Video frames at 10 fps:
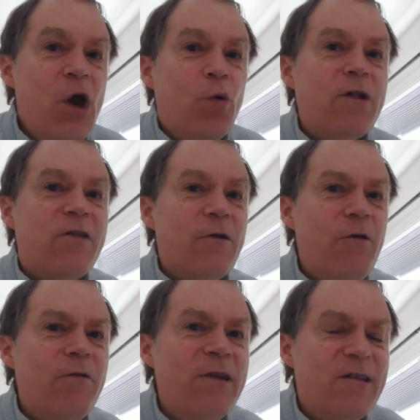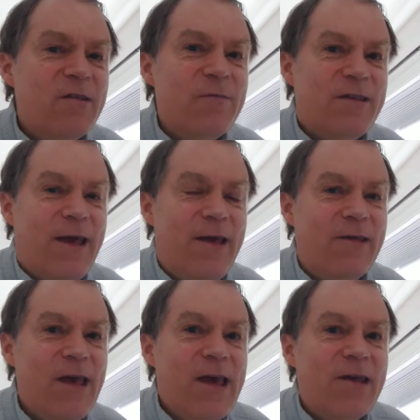What Zurvanism
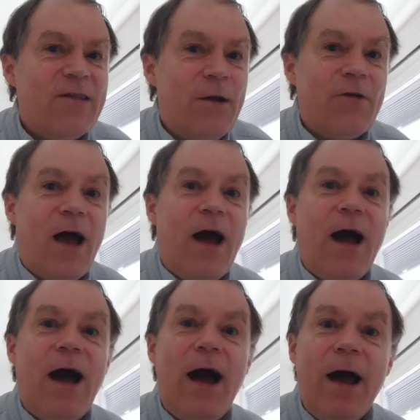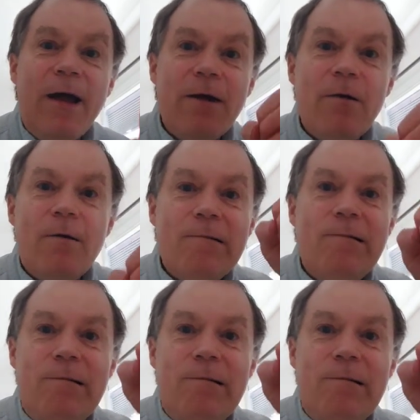says is there's a higher,